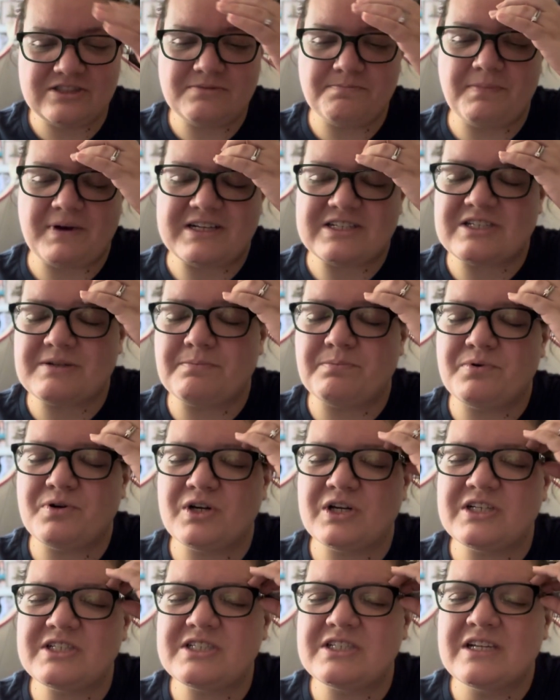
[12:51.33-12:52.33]
But to
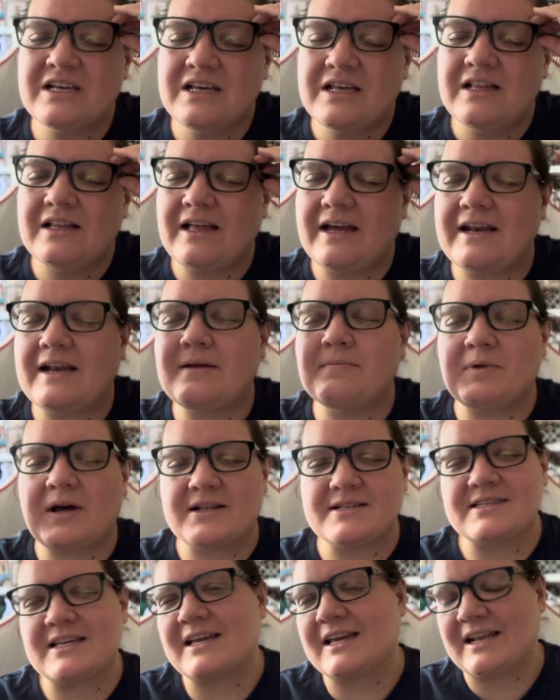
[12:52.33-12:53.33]
put, and I'm
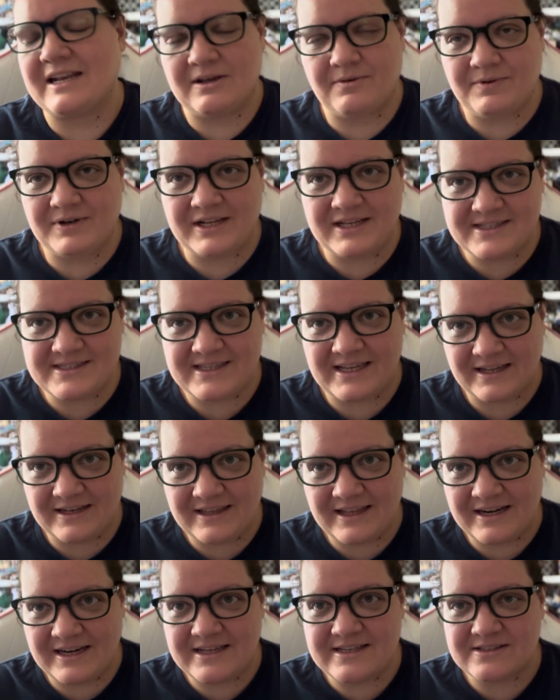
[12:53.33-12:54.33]
not saying anyone has said
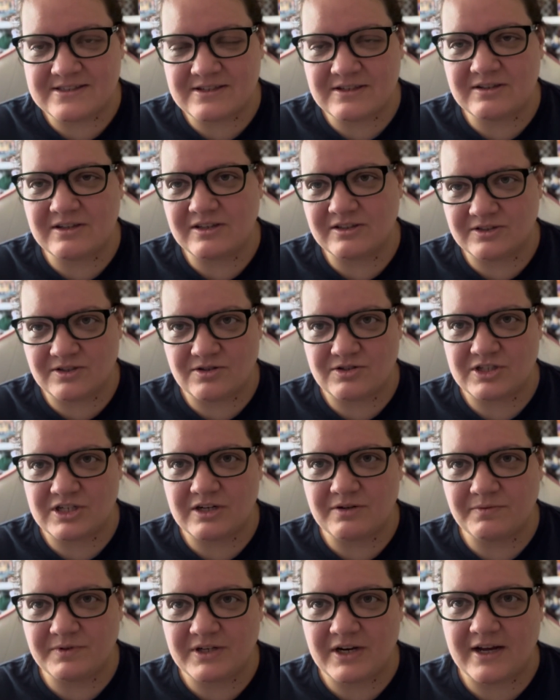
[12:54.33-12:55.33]
that he's
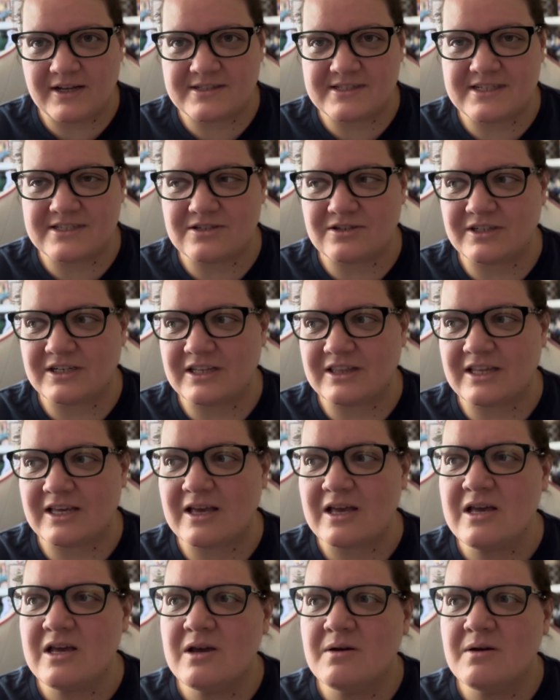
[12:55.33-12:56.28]
associated with Nazis or anything,